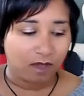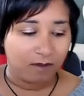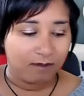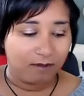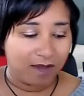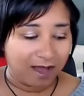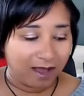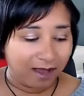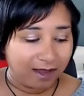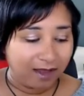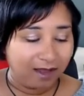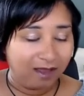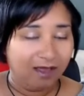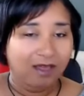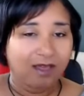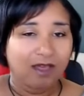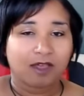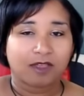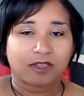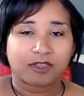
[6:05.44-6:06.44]
My
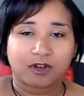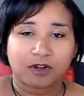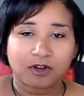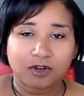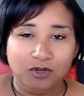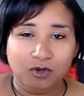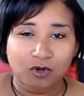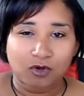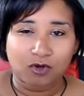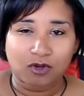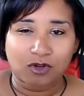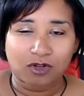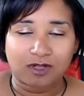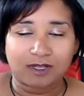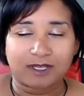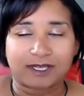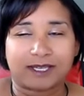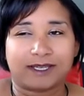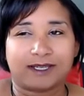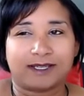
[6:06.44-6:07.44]
third
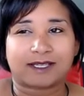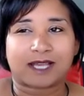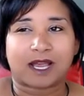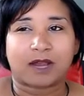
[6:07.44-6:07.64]
goal is